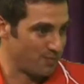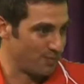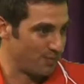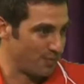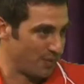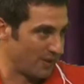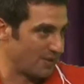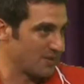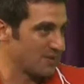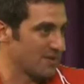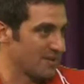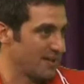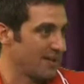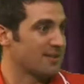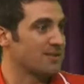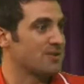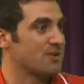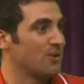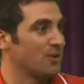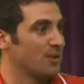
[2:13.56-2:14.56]
because it
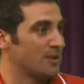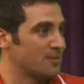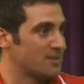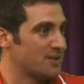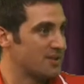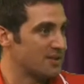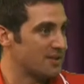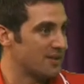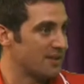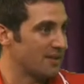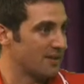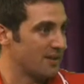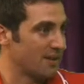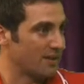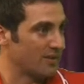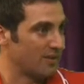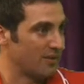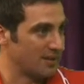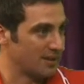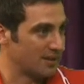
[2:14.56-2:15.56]
takes time to tender.
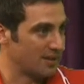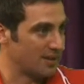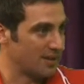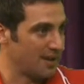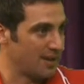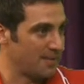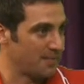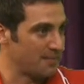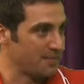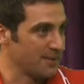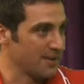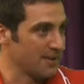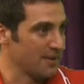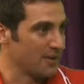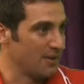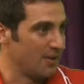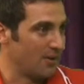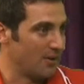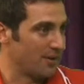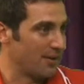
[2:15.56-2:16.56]
Like I
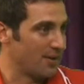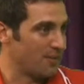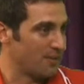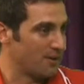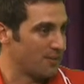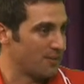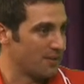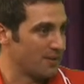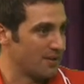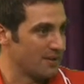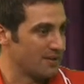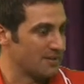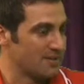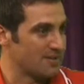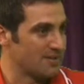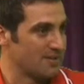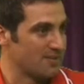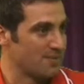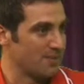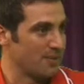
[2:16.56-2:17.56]
know with me,
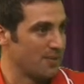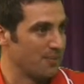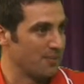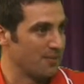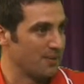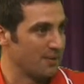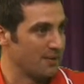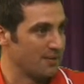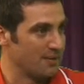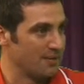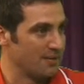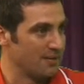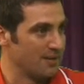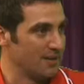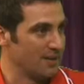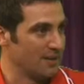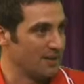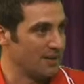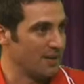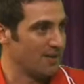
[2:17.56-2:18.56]
it's probably
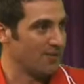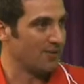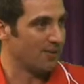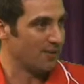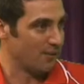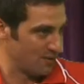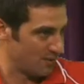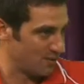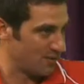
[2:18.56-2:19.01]
for a